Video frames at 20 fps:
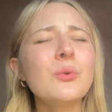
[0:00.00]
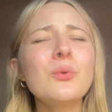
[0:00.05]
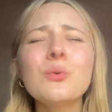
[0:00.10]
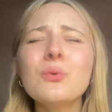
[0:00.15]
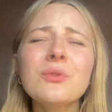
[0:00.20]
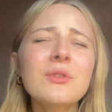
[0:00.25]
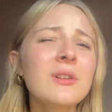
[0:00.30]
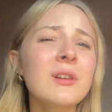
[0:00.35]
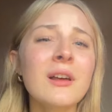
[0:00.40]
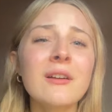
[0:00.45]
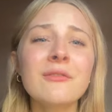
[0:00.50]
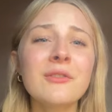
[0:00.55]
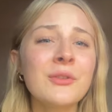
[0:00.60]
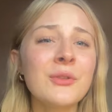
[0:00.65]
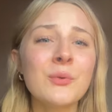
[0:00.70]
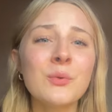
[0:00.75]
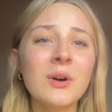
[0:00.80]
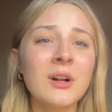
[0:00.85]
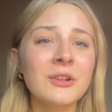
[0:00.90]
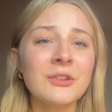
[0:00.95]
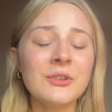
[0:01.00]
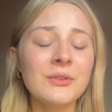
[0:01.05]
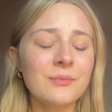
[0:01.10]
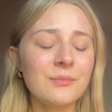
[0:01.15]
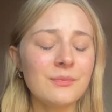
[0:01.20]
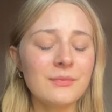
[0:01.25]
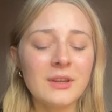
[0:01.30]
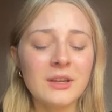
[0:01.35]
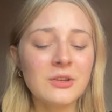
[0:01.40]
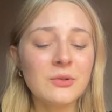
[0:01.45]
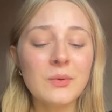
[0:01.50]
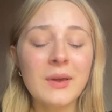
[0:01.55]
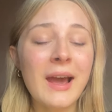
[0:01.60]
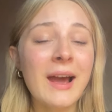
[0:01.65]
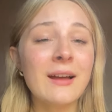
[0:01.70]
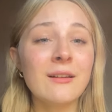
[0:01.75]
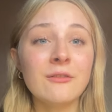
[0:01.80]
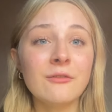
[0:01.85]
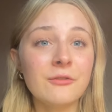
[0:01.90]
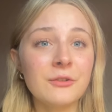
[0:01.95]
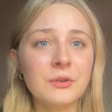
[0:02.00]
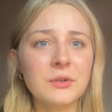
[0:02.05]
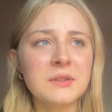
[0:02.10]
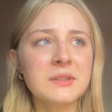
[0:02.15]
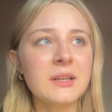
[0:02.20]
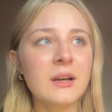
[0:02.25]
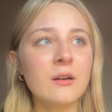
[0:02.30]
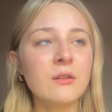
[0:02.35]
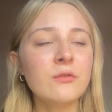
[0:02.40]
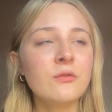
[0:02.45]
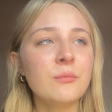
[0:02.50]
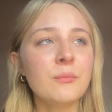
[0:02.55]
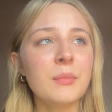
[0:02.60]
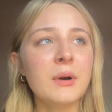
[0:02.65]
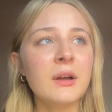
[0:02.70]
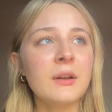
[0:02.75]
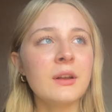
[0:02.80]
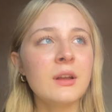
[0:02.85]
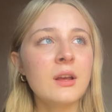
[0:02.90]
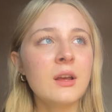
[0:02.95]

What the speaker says: all the love in the world that you can for yourself, but